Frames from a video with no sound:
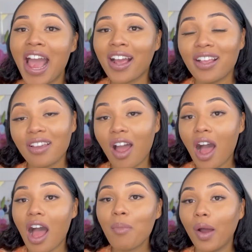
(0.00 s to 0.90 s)
Because y'all,
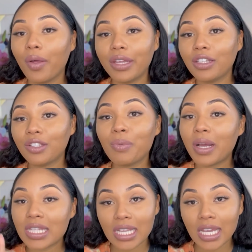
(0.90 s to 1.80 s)
I'm only 2
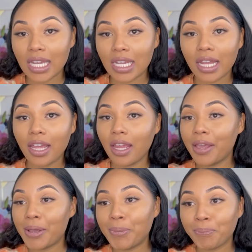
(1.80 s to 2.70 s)
months in
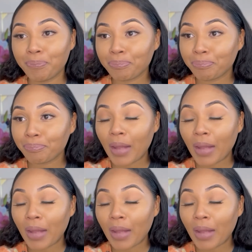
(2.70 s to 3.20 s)
and